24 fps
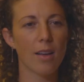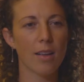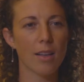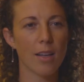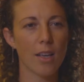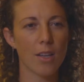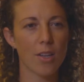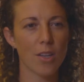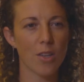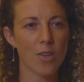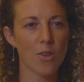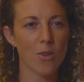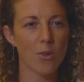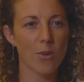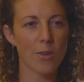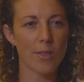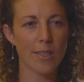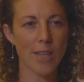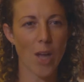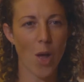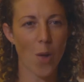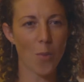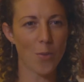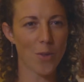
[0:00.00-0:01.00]
Can you
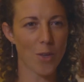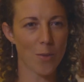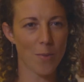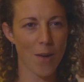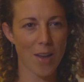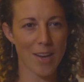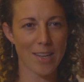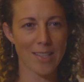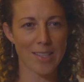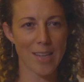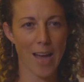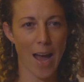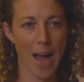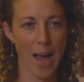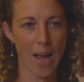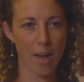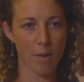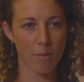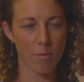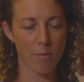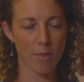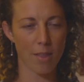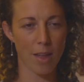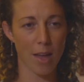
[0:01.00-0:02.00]
tell me about a
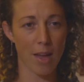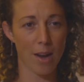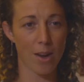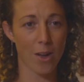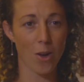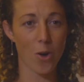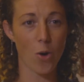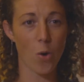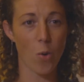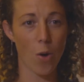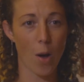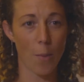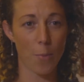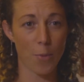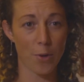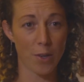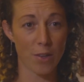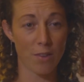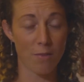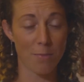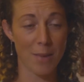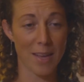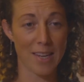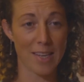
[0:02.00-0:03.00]
time that a
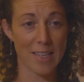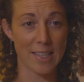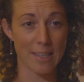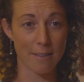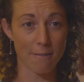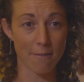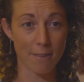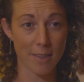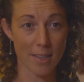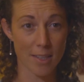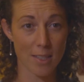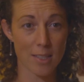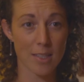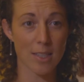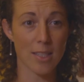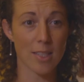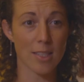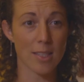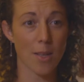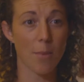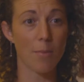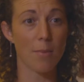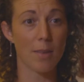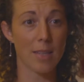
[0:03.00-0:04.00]
cooperative made a difference in
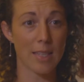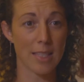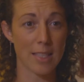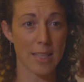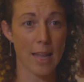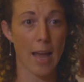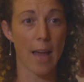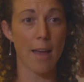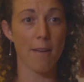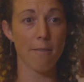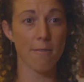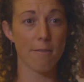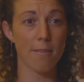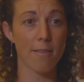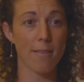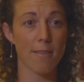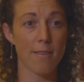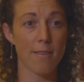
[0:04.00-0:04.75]
somebody's life?